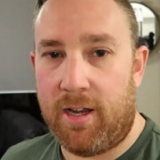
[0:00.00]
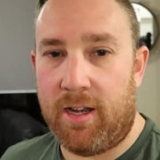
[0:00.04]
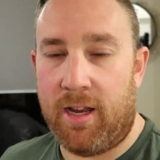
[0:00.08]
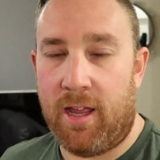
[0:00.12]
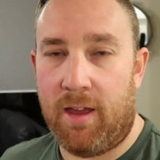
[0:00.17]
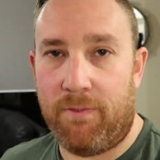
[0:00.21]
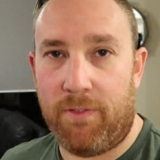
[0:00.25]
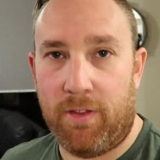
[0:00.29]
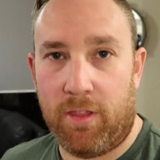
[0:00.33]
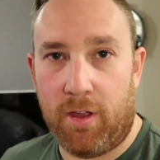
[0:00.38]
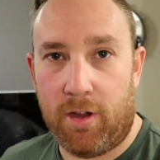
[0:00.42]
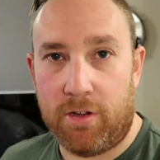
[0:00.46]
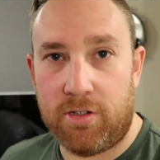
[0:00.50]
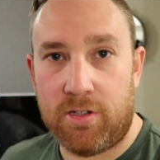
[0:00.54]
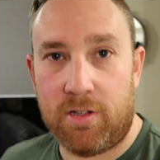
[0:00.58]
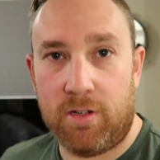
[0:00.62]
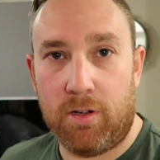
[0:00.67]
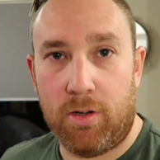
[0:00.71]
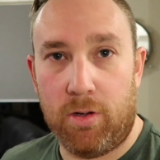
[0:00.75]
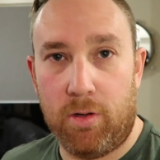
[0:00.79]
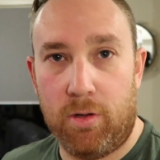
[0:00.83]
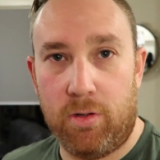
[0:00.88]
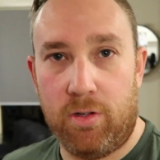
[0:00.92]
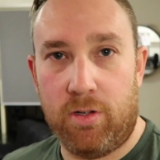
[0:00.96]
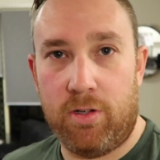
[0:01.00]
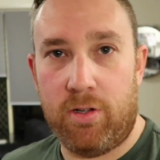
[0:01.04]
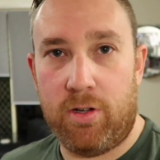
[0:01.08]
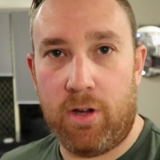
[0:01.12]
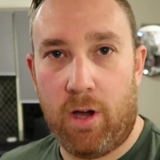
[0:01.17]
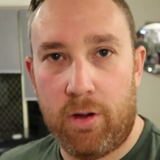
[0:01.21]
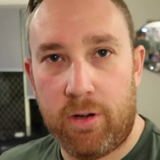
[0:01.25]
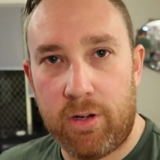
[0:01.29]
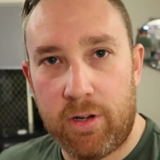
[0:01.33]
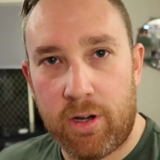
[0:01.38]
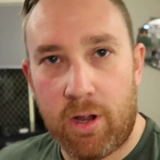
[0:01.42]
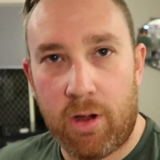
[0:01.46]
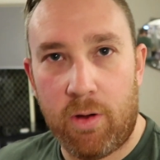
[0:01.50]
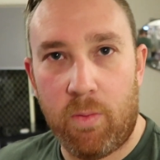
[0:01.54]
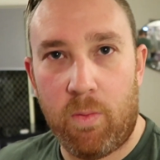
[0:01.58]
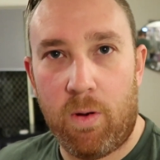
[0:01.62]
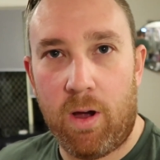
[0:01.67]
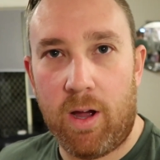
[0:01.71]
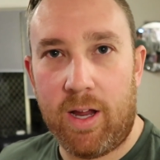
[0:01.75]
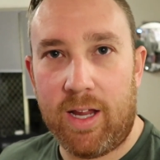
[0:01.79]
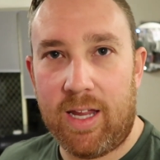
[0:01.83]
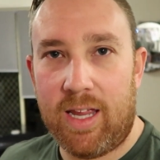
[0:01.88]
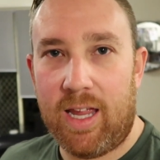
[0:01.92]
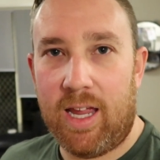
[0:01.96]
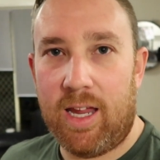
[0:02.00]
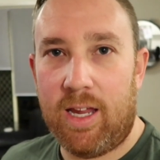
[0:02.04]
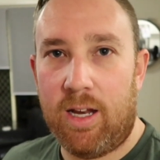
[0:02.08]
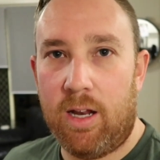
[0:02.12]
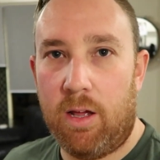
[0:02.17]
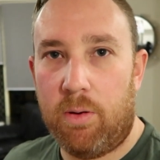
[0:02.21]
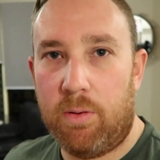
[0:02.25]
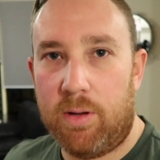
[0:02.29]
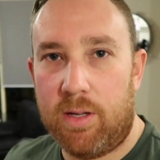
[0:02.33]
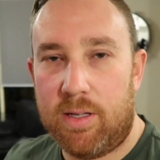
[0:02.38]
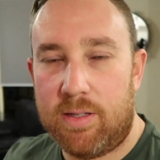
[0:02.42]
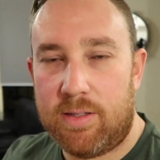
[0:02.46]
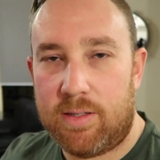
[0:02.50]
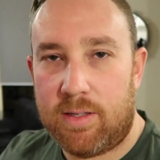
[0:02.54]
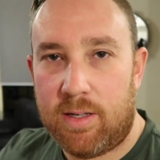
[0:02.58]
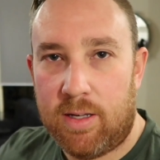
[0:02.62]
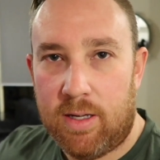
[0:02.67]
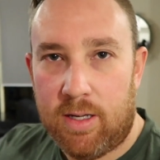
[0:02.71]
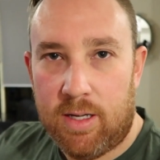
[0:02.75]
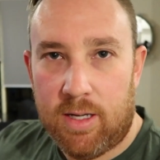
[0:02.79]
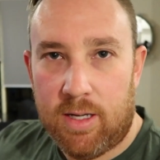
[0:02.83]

Now for those of you who don't know what keto is,